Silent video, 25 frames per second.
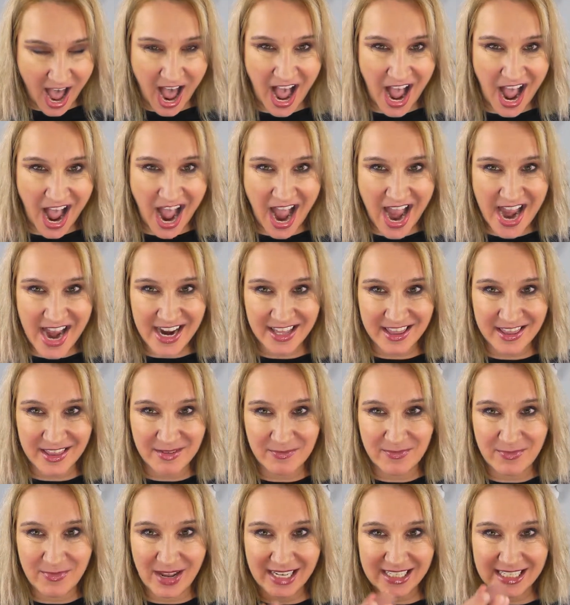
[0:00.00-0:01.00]
The
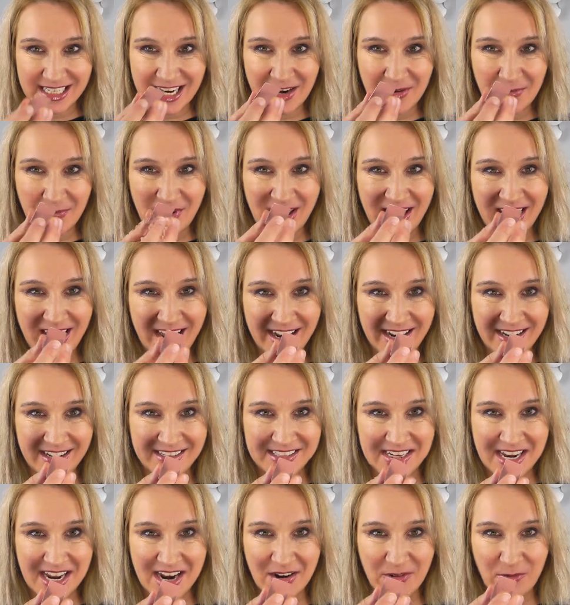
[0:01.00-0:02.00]
magnetic pen
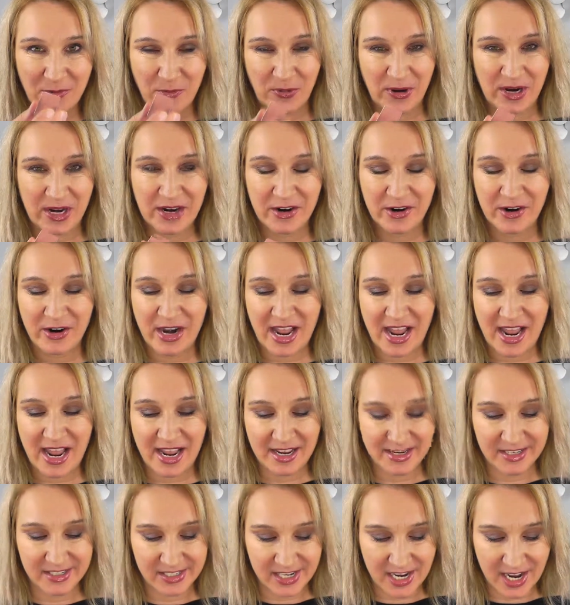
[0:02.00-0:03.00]
is kind of weird,
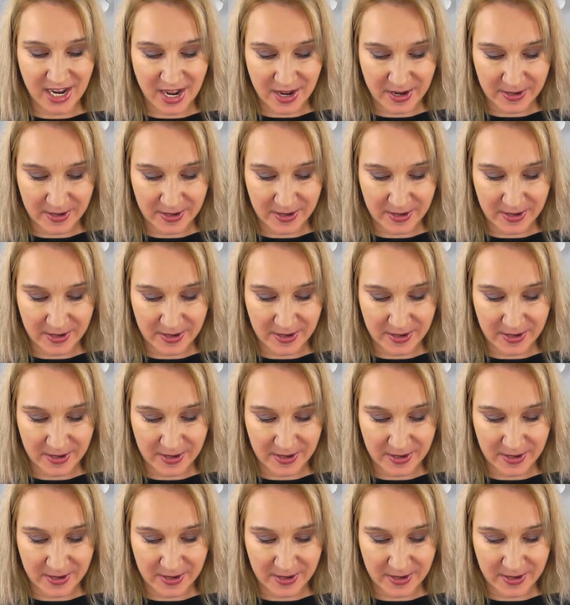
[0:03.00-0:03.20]
and